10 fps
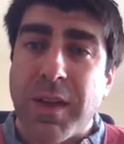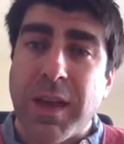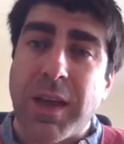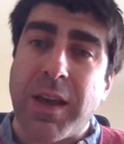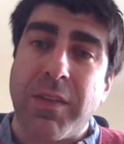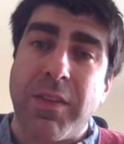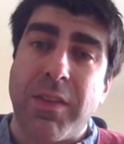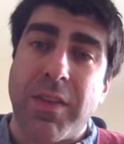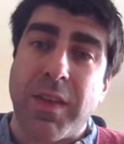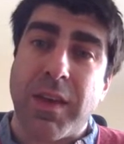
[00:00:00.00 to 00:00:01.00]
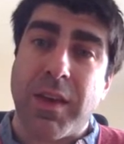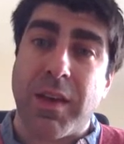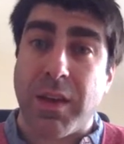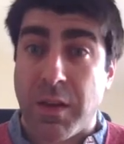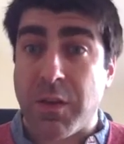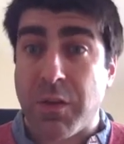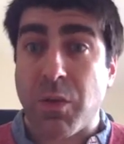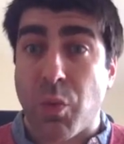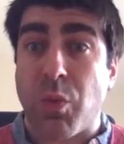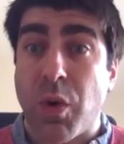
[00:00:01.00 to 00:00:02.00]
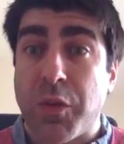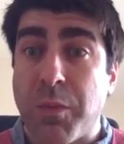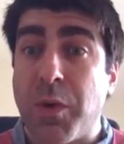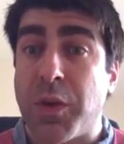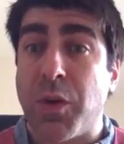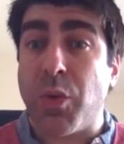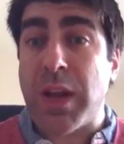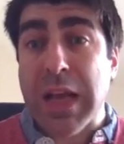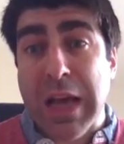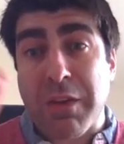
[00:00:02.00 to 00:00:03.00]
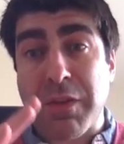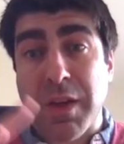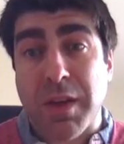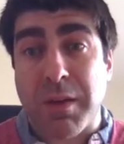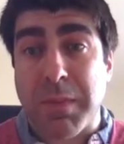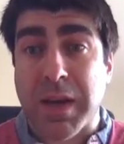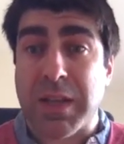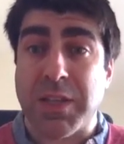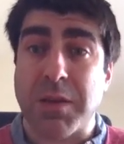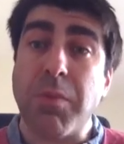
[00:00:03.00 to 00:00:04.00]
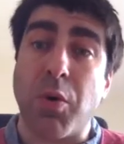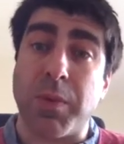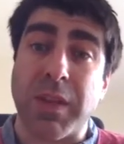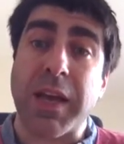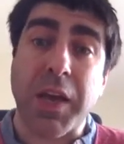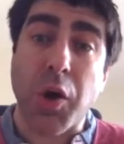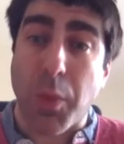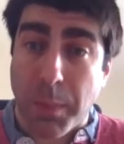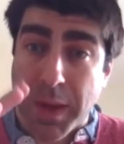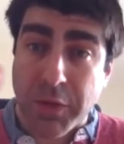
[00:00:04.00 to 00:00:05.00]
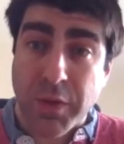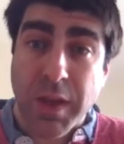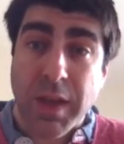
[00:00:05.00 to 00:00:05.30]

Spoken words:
and each water molecule will have a magnetic moment, like a compass.